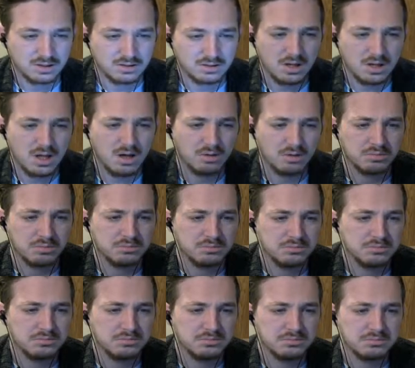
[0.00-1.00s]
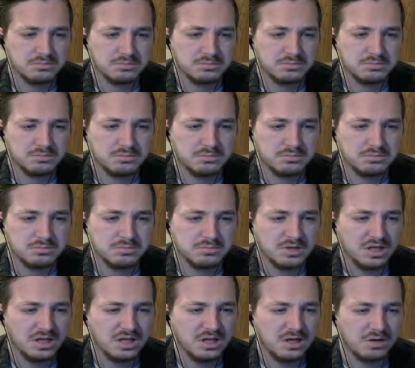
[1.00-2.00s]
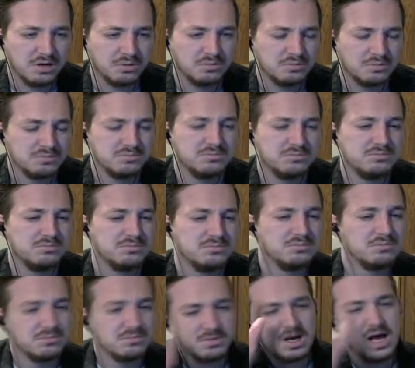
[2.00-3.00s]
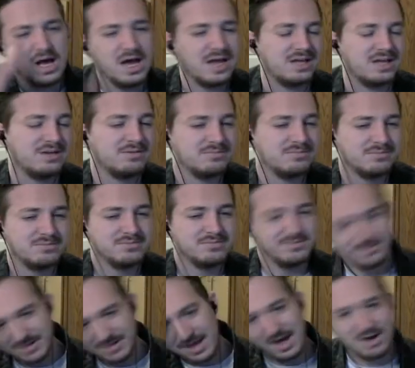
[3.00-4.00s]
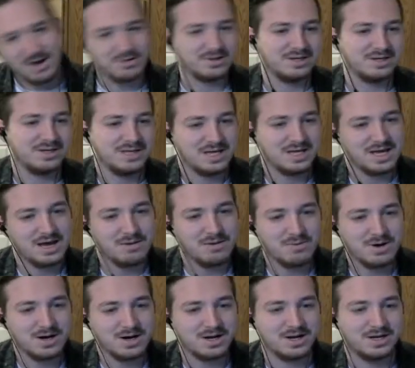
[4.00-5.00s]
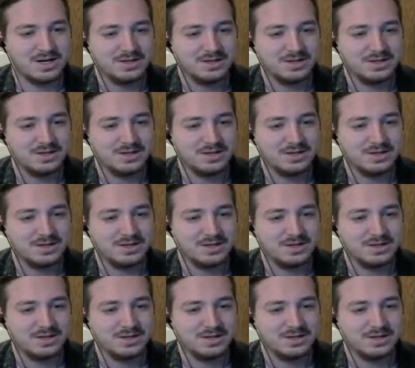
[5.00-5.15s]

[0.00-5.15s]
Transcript: Oh. Well, hello. Hi. Howdy. How are you?